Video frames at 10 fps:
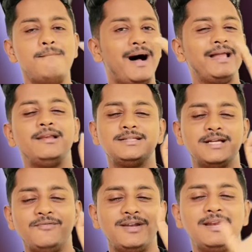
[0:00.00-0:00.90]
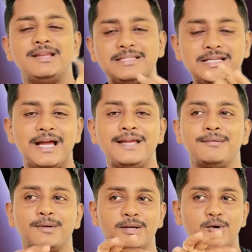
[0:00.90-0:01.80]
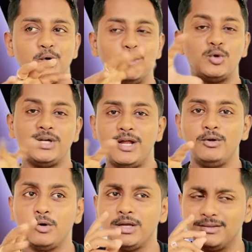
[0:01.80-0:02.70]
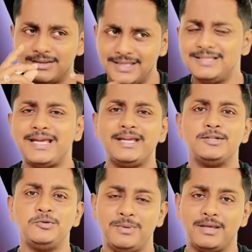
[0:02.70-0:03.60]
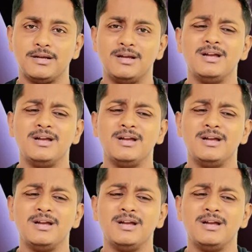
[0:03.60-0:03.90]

I listened. When I listened, I noted down, okay, this I can speak.